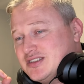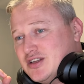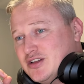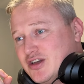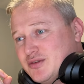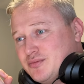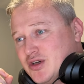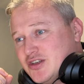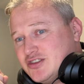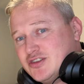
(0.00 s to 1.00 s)
a lot
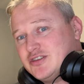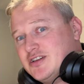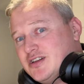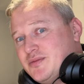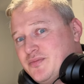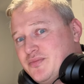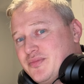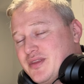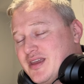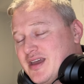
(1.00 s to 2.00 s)
more subtle,
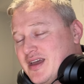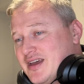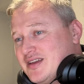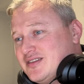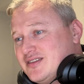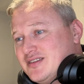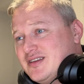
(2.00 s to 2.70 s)
and